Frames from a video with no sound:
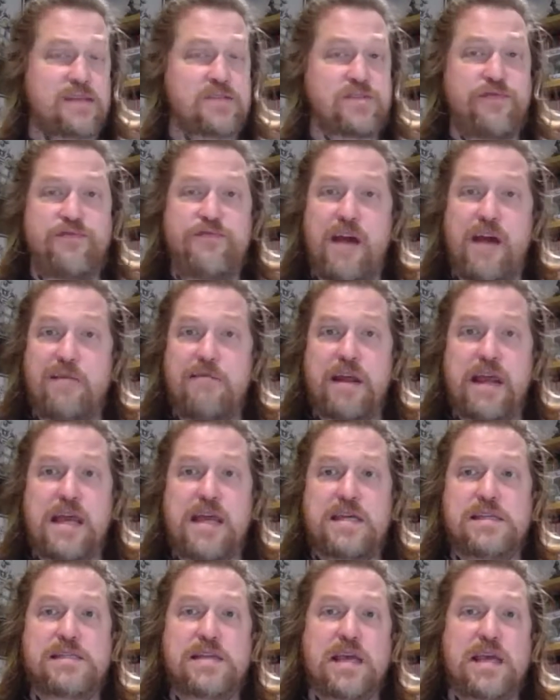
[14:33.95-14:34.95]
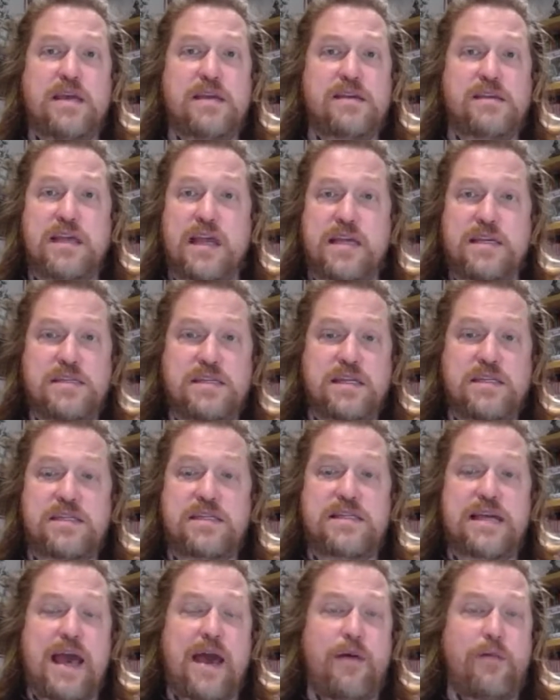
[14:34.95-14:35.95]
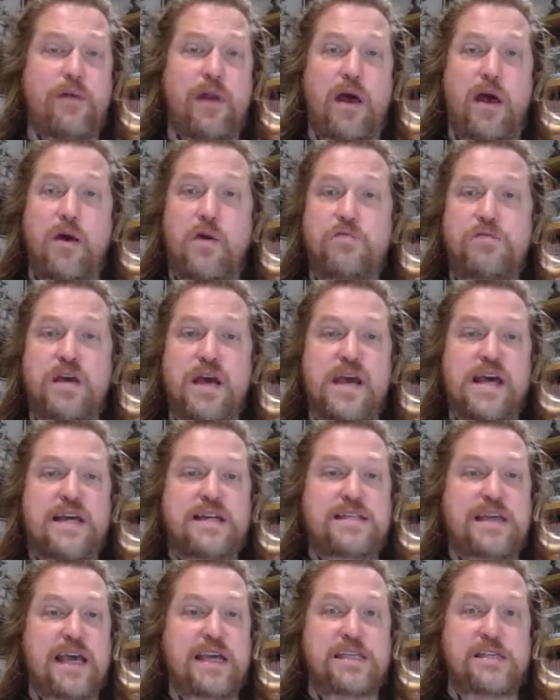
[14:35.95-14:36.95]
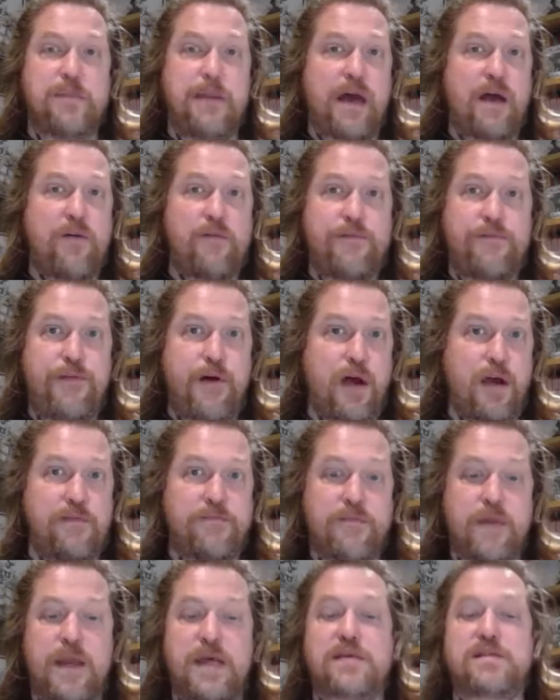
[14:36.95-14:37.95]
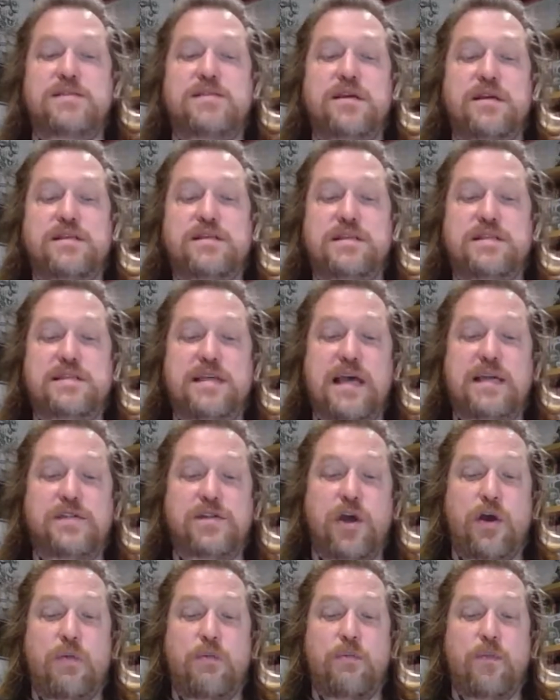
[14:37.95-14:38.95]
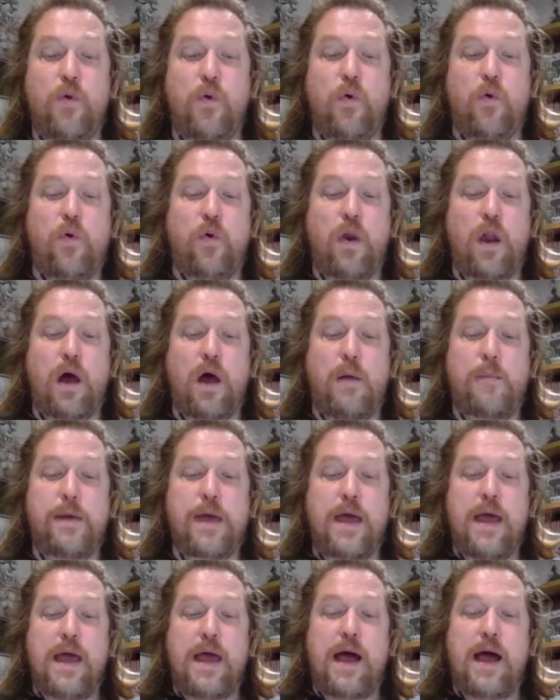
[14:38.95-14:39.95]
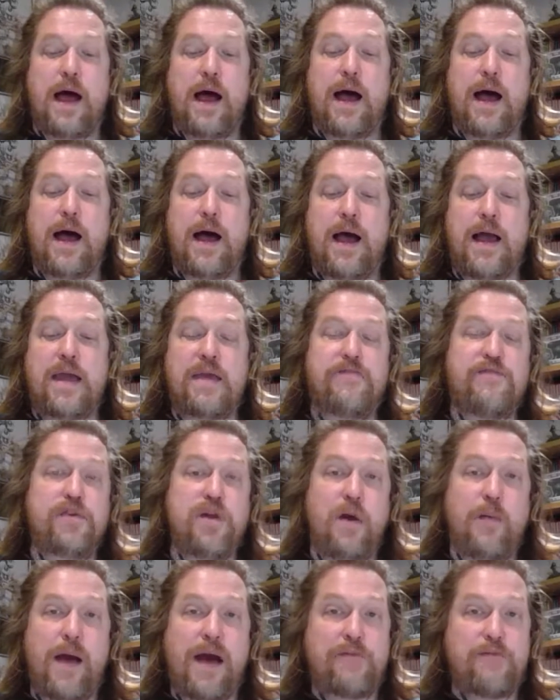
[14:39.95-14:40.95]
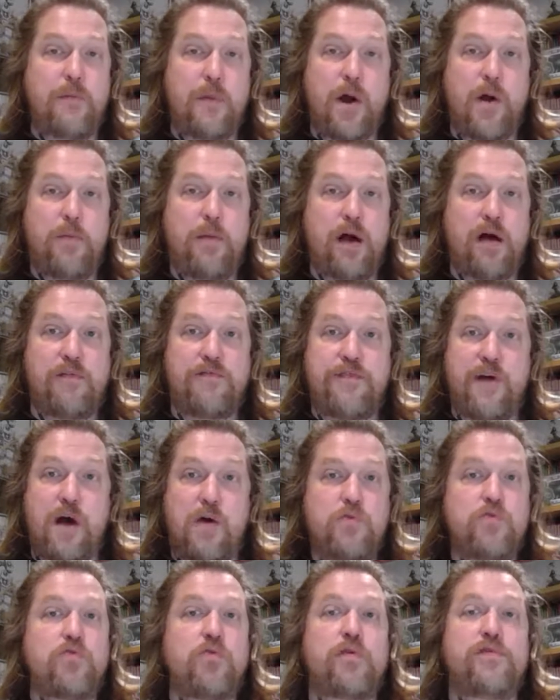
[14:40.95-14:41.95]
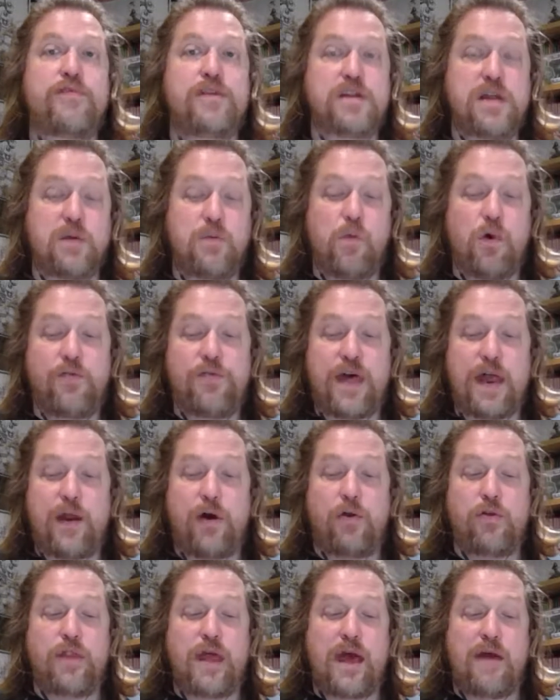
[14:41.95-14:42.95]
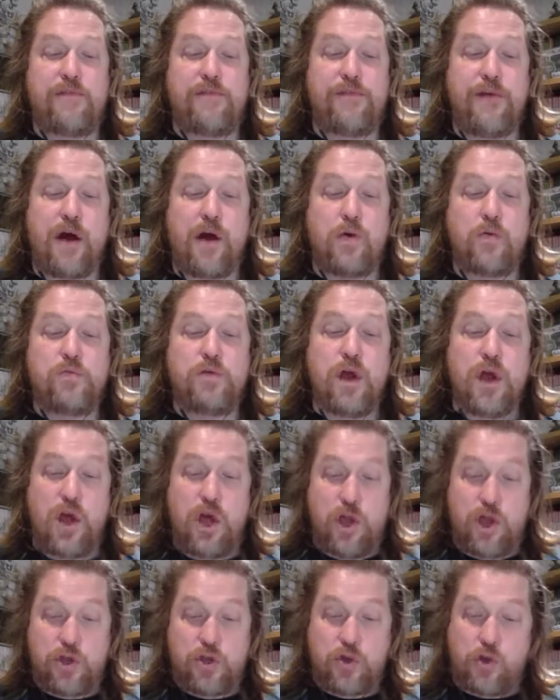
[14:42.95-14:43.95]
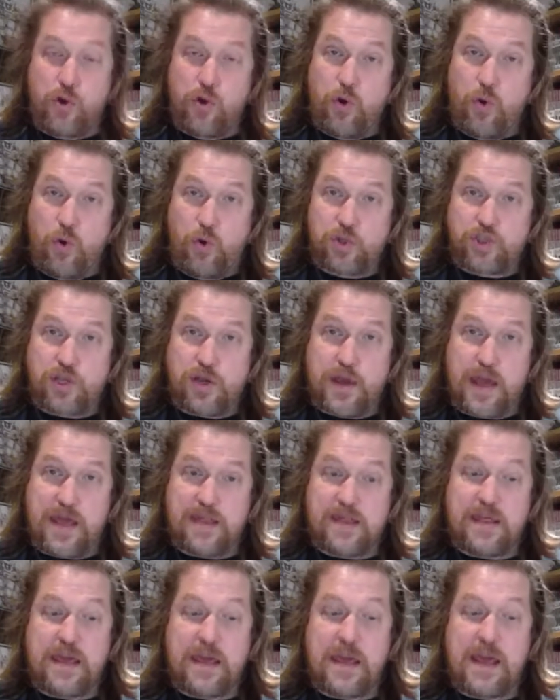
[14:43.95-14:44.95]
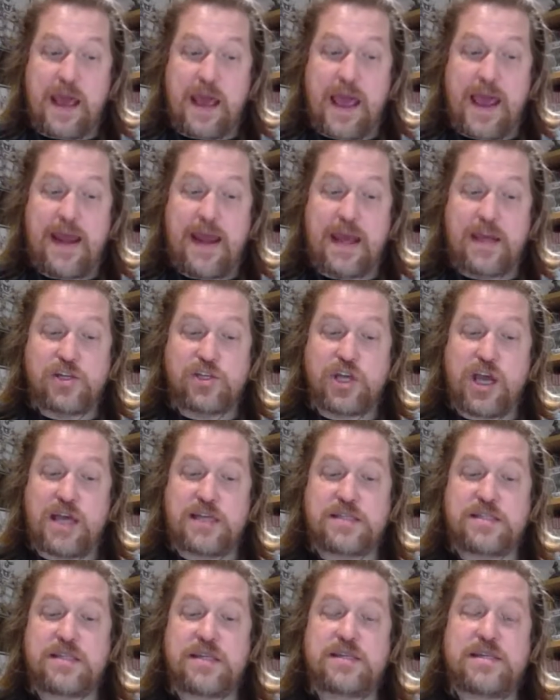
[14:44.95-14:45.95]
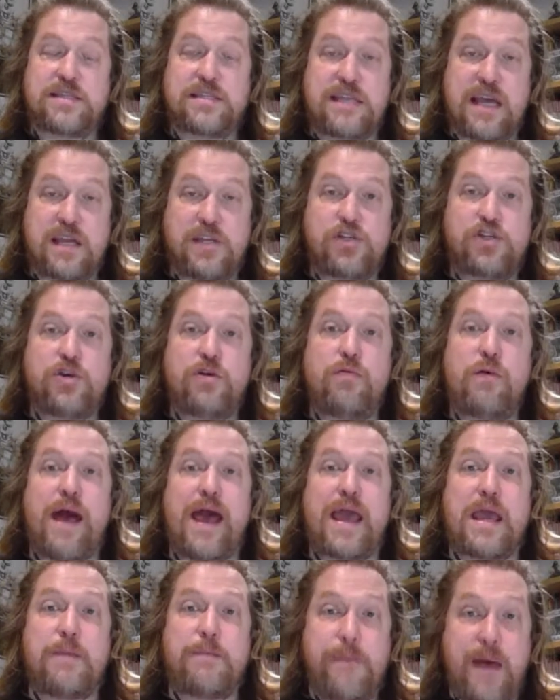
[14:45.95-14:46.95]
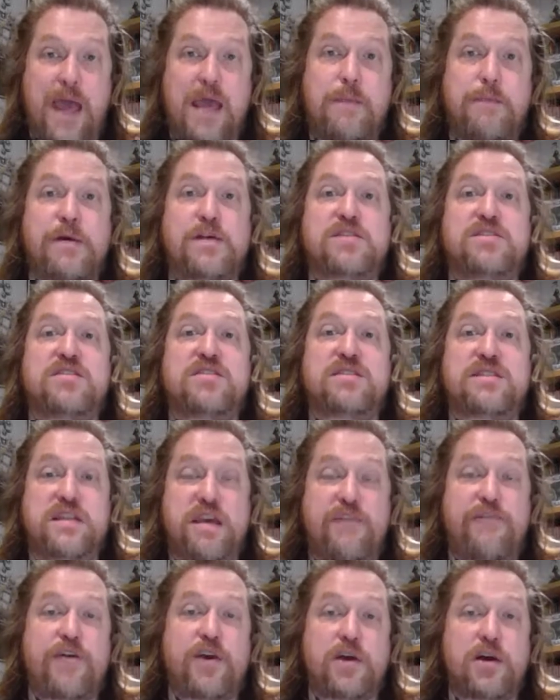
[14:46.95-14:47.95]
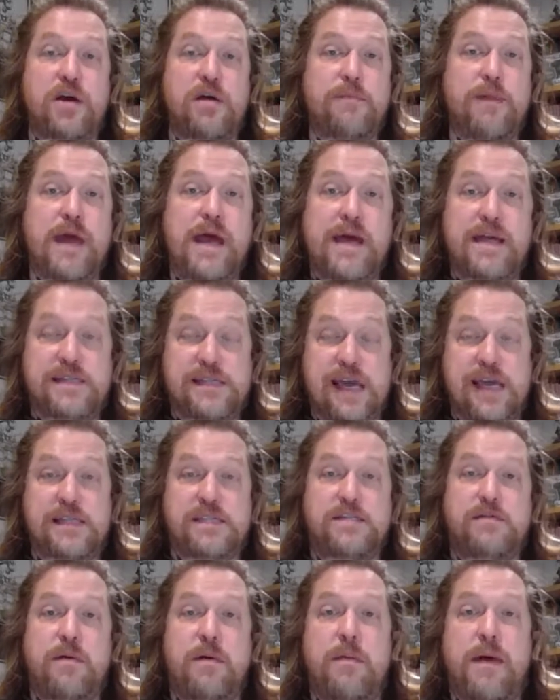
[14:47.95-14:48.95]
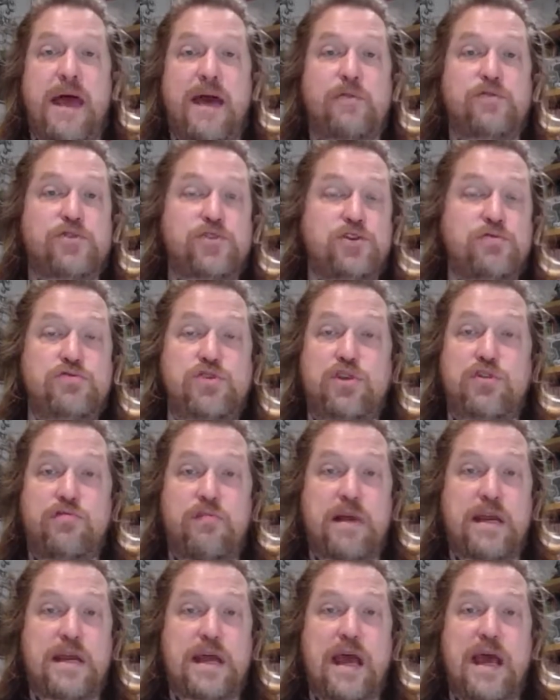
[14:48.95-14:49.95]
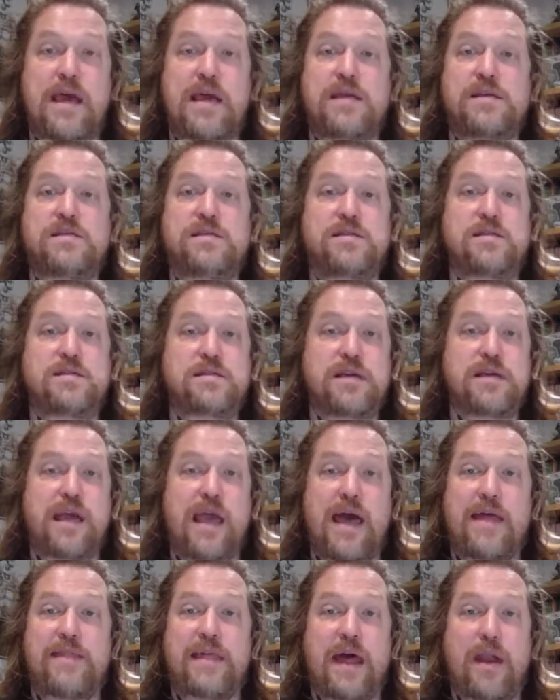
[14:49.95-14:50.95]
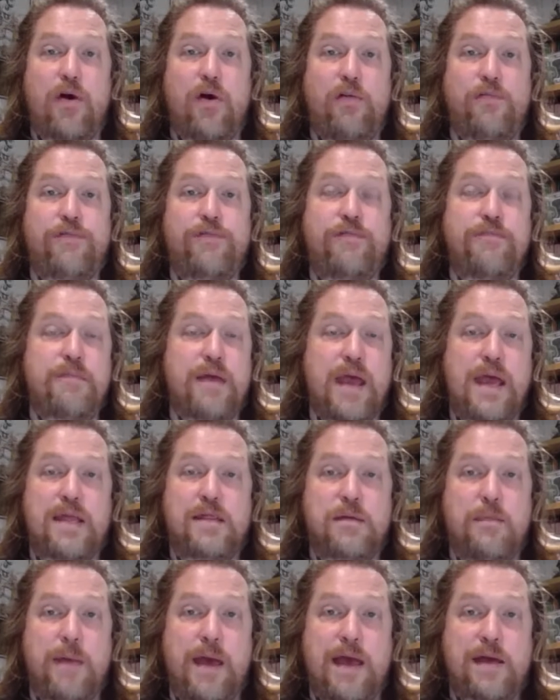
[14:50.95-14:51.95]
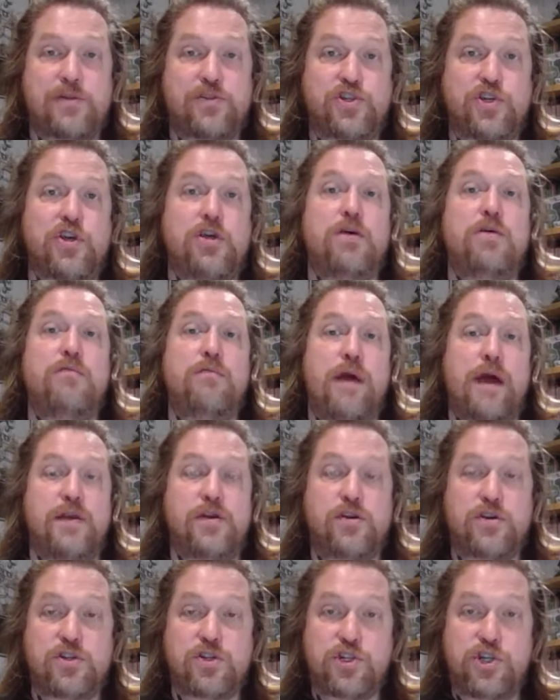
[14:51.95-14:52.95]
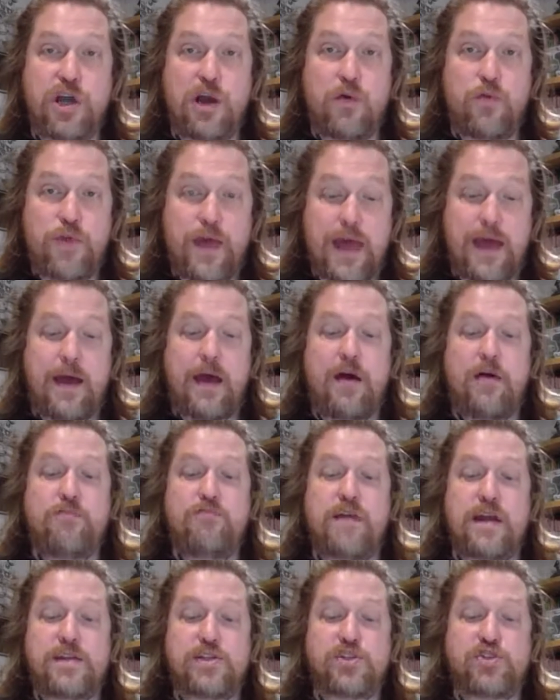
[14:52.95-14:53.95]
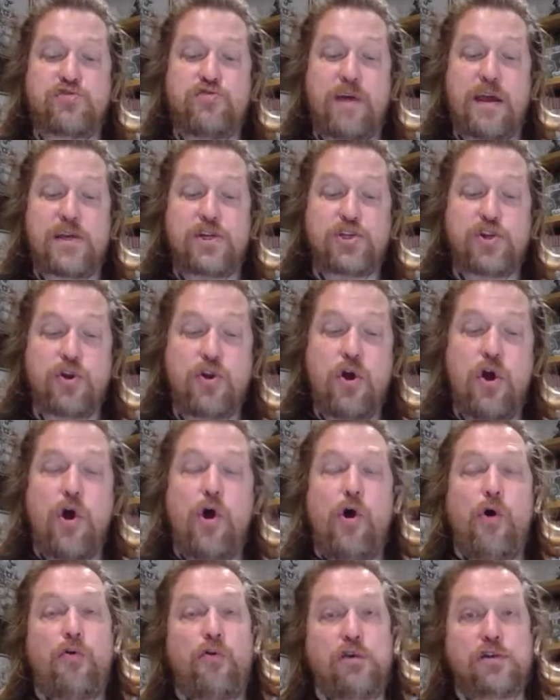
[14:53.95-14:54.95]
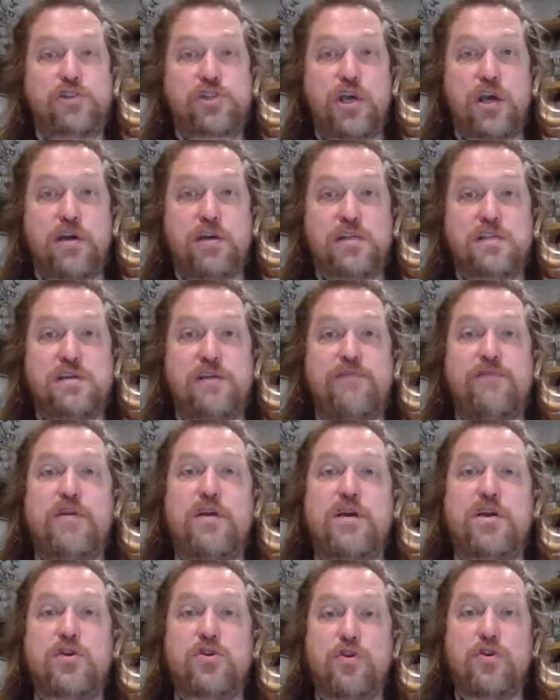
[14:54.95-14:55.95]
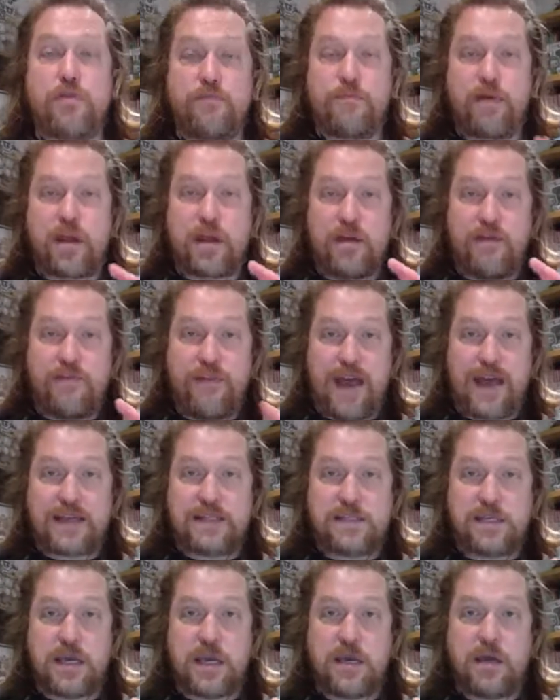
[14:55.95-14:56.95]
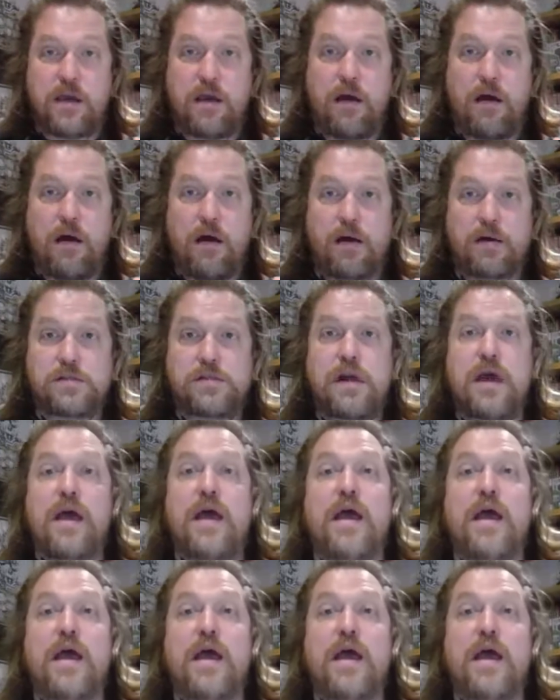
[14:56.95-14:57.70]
It's very easy to download, takes about 5 minutes to set it all up. If you don't have a mobile phone, or if you didn't want that on that phone, you can also get the NHS to send you a paper certificate. Takes them about 2 to 3 days to get that off in the mail to you, and you can show that at registration. Or alternatively, you can bring your vaccine card.